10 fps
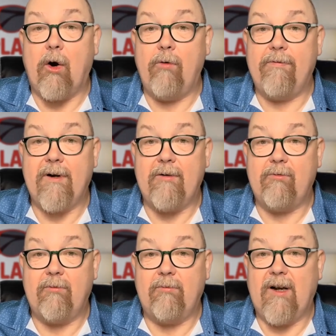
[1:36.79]
over the
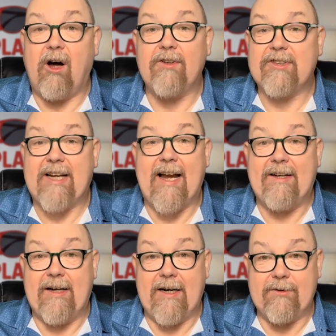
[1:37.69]
last 10
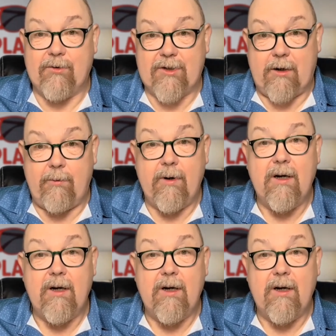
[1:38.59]
years or so.